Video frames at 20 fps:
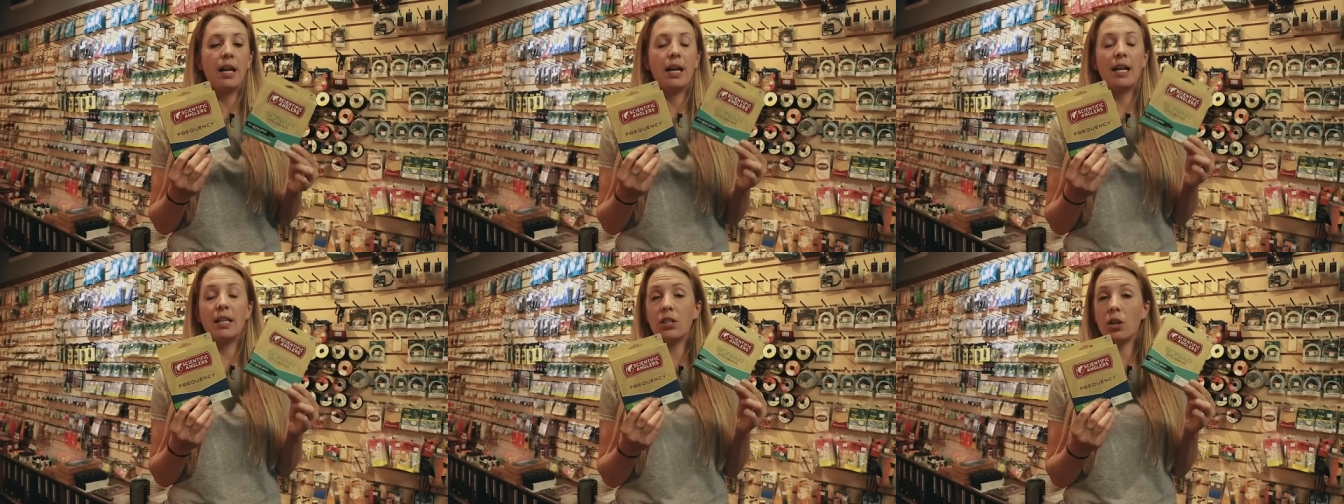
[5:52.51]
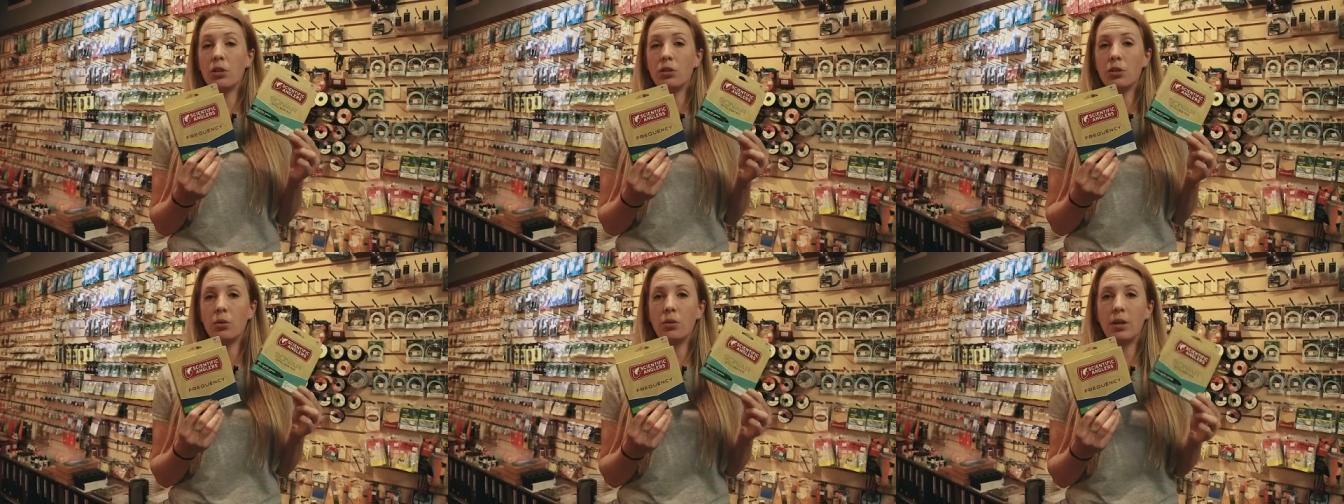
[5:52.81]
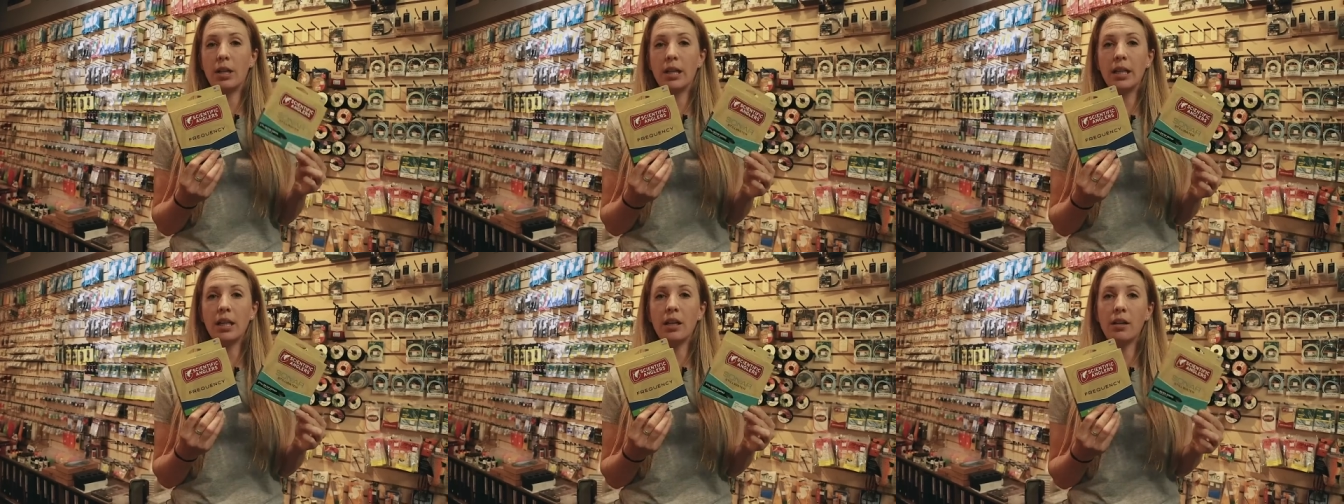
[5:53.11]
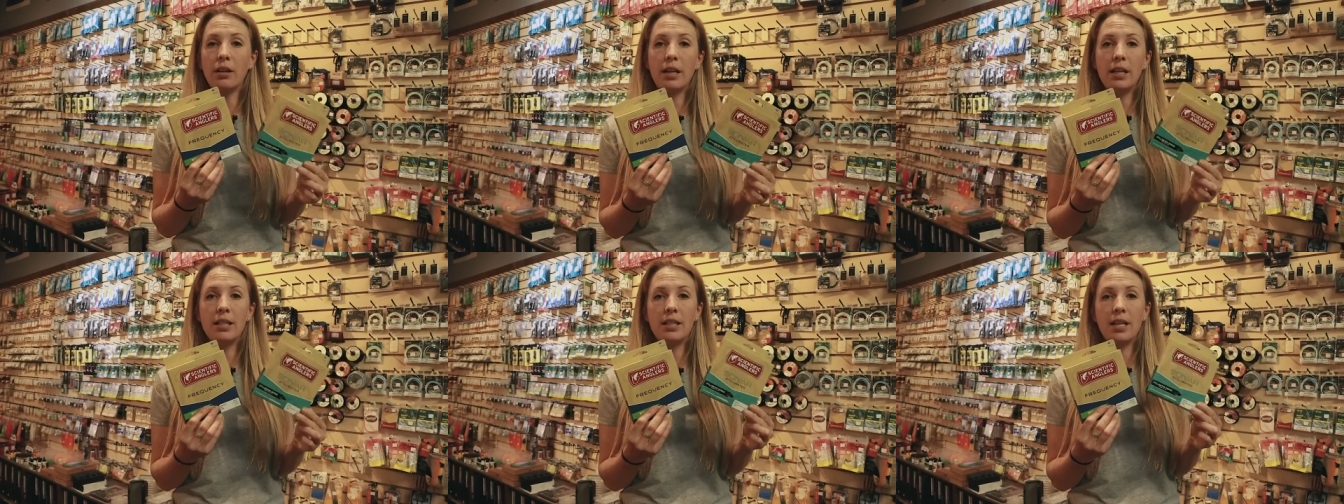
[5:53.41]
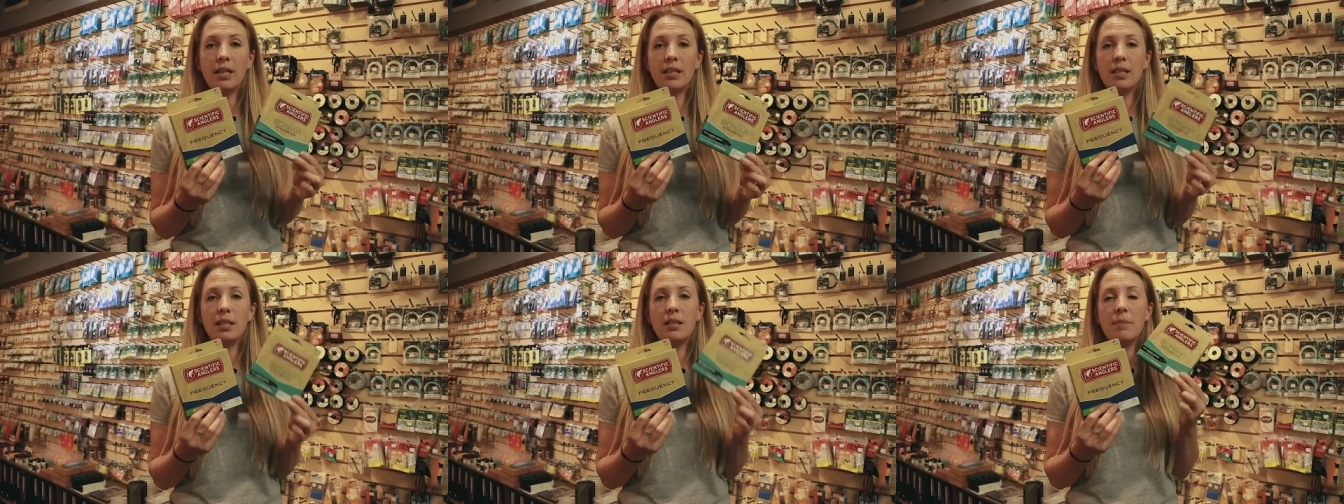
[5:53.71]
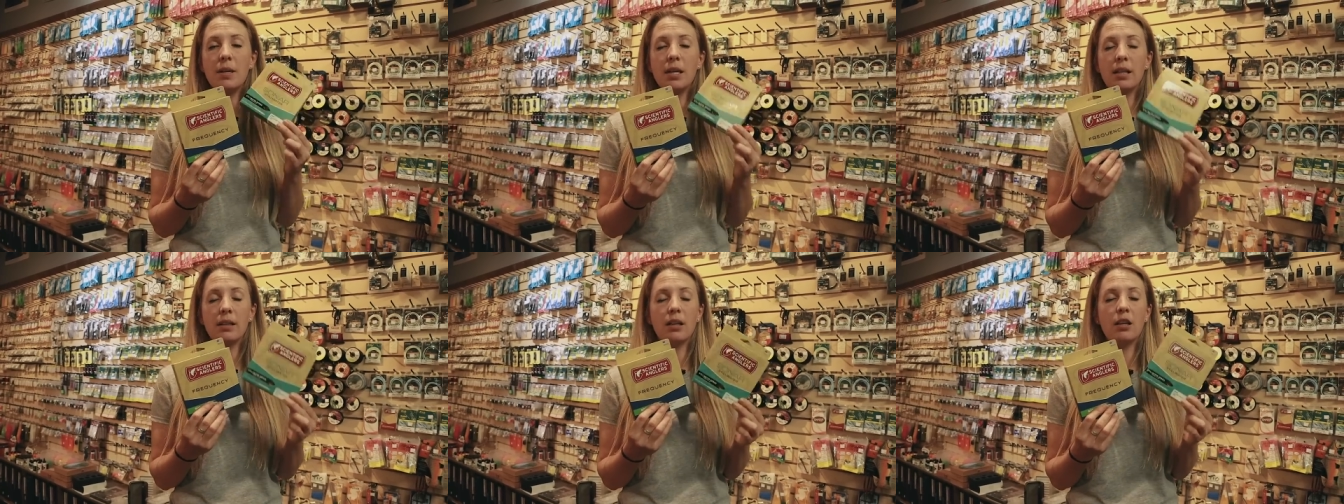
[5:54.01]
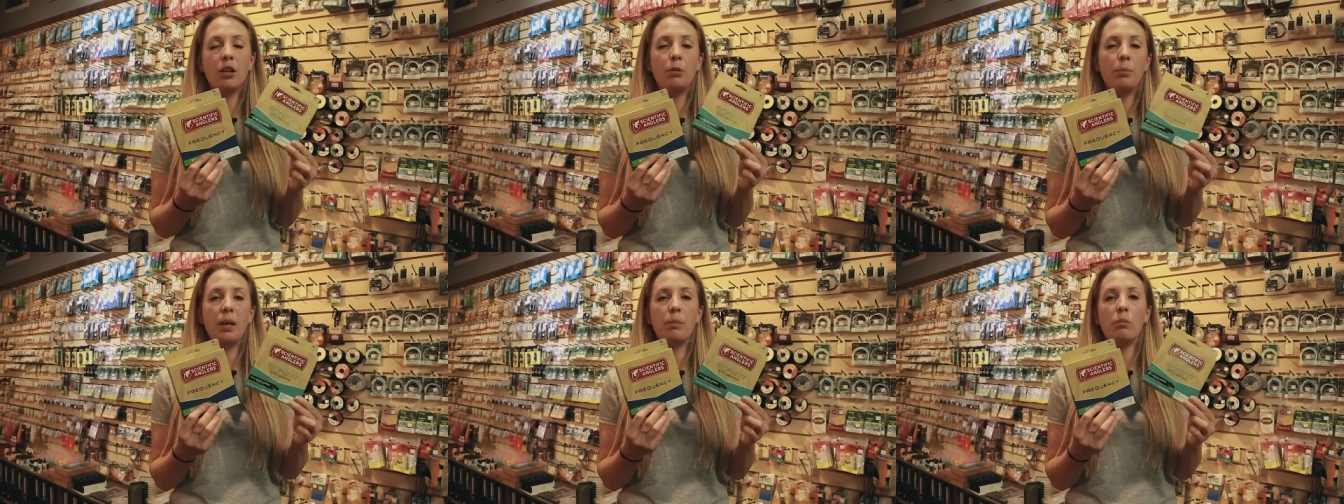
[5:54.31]
It's also clear and tends to be a
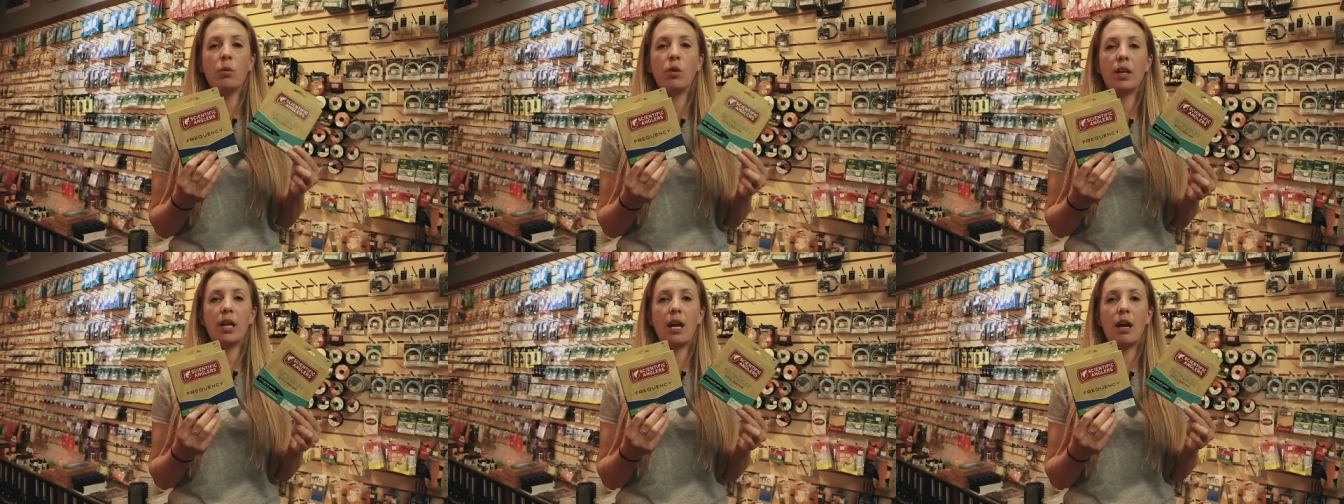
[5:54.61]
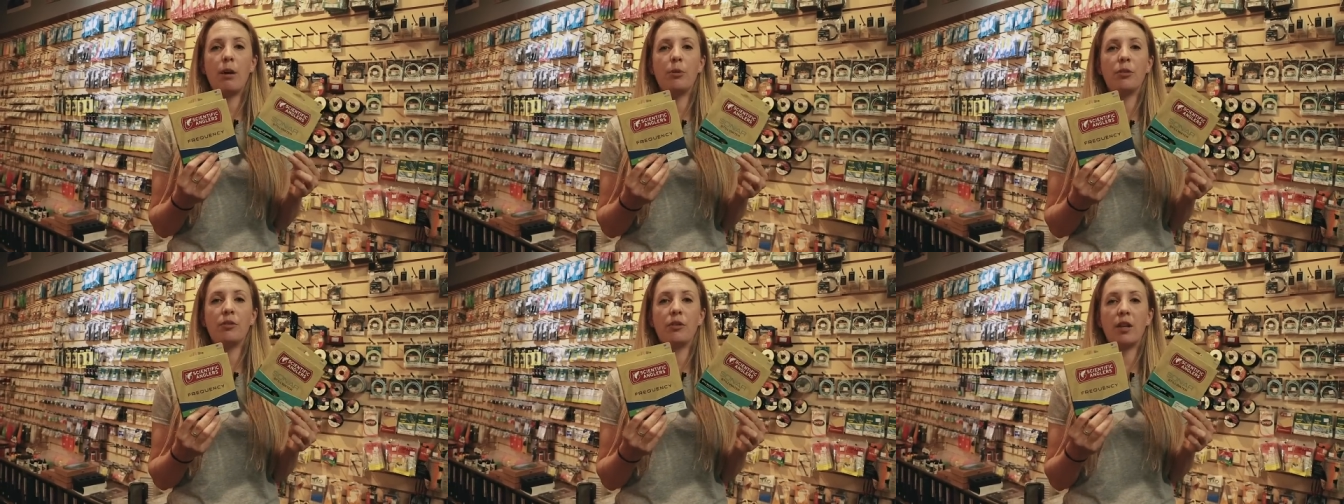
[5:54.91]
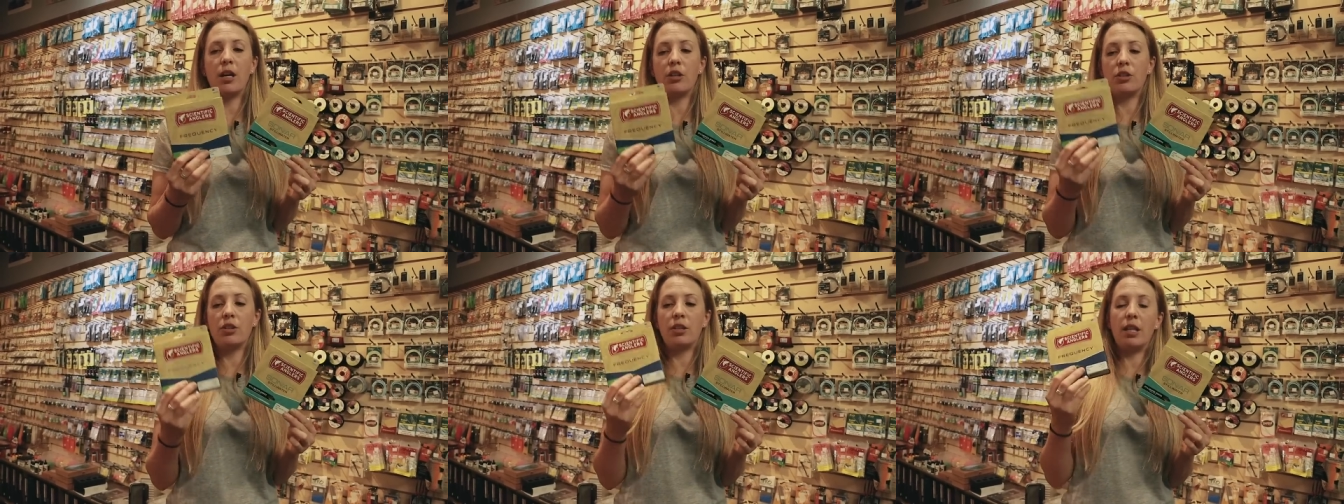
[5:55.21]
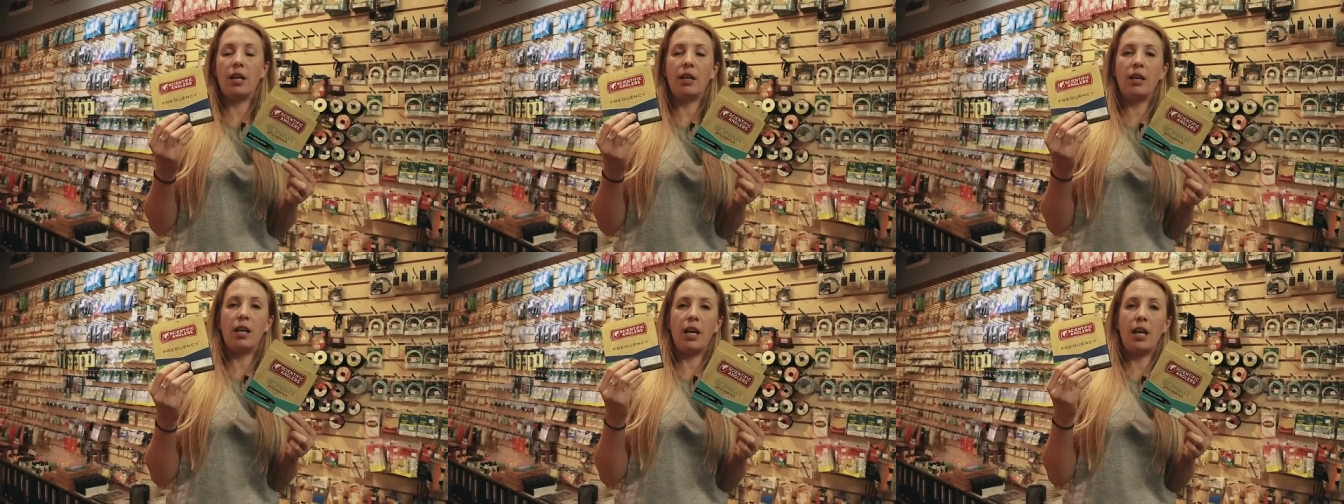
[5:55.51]
little bit more camouflaged than